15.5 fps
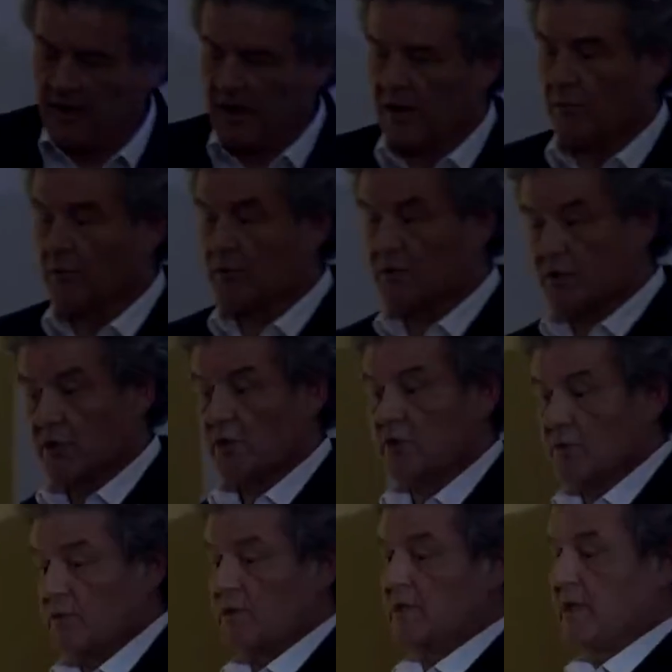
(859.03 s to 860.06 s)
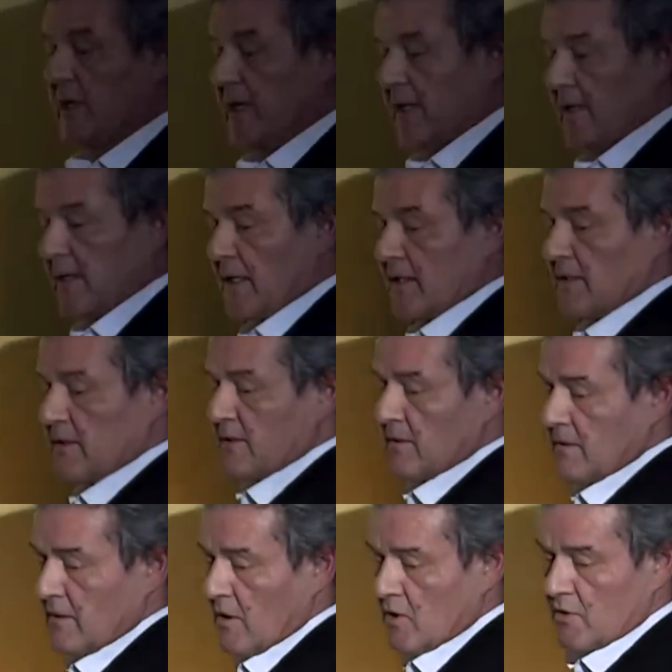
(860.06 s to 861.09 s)
It was just to say that
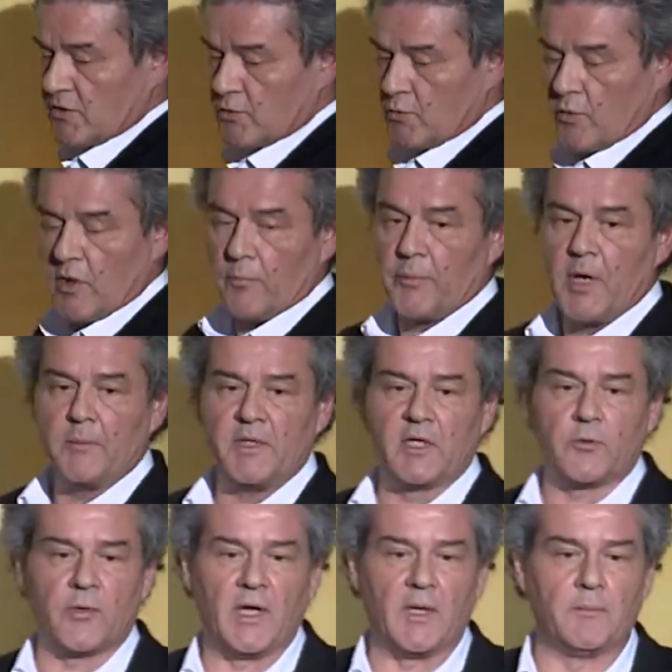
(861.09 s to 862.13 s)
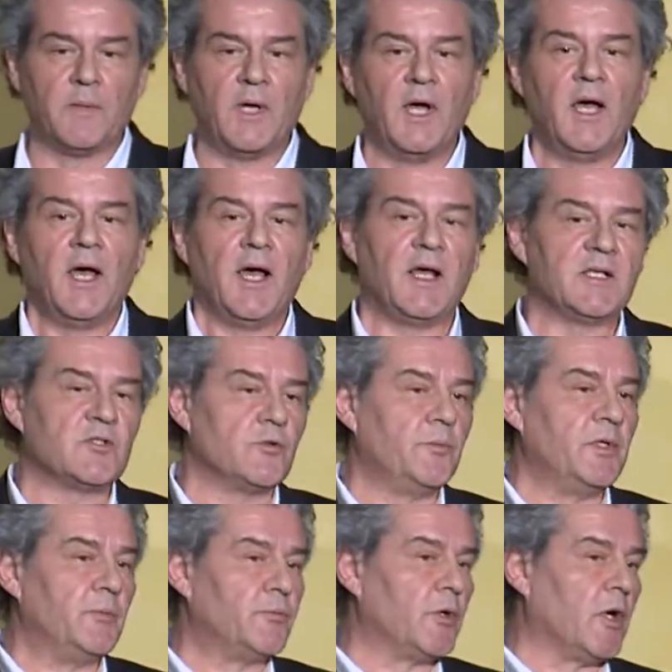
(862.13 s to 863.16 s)
a square, public realm has to
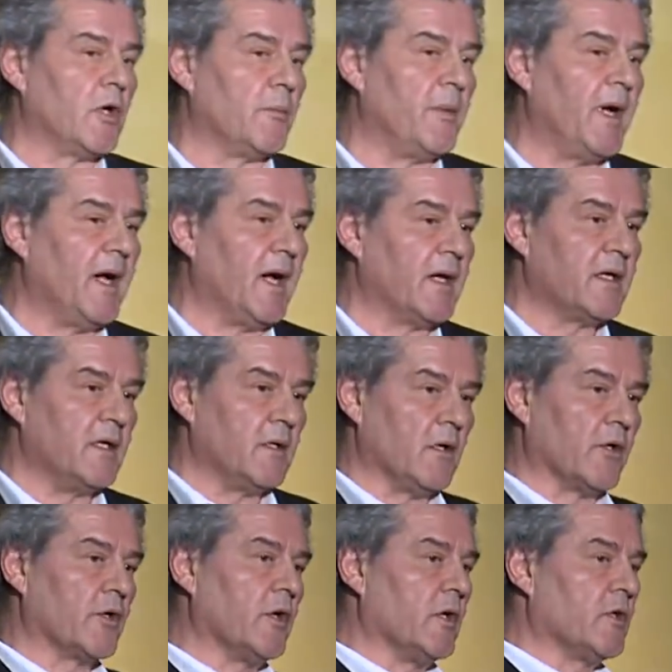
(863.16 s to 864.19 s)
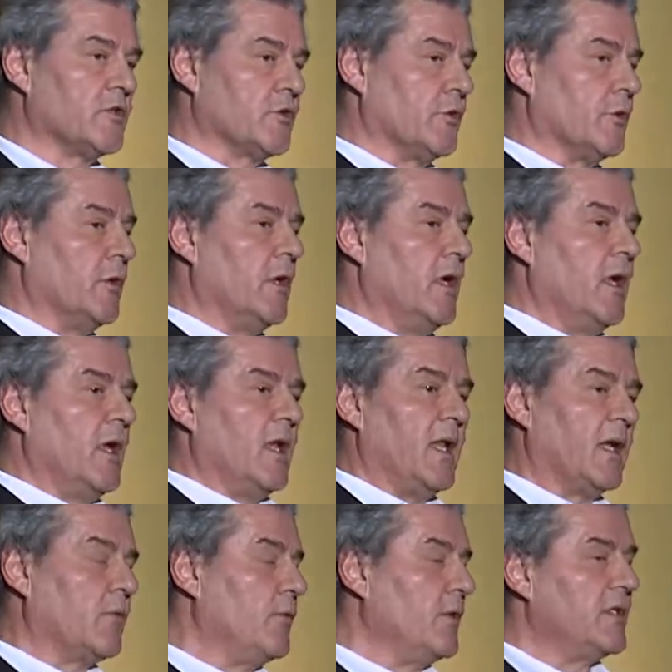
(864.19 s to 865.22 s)
be brought back in our culture,
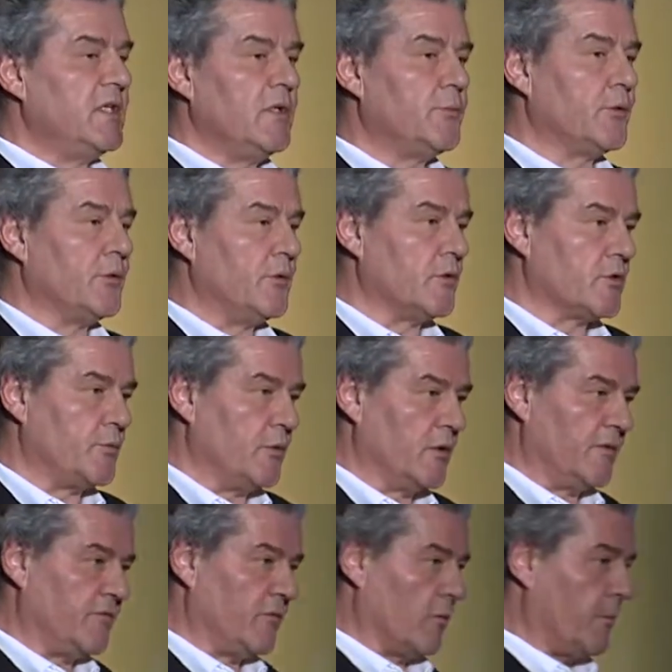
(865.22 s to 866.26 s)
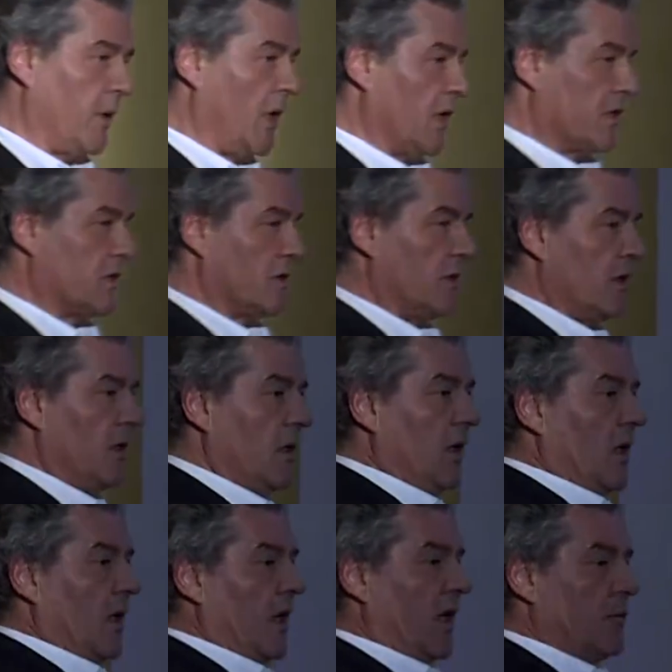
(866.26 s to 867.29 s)
like we did produce beautiful parks
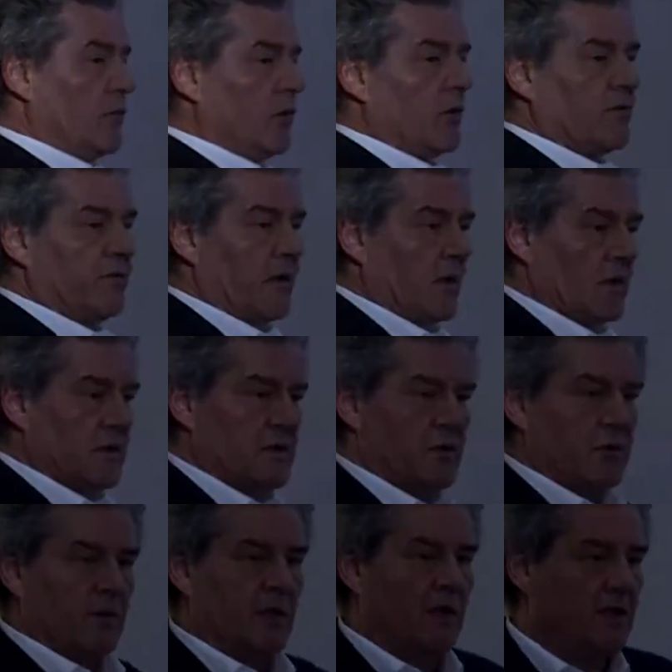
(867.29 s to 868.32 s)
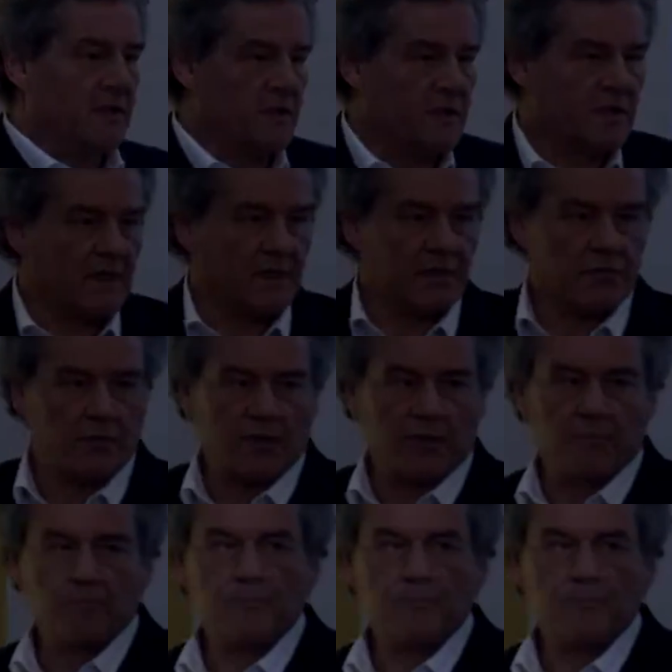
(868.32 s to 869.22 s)
and boulevards in the 19th century.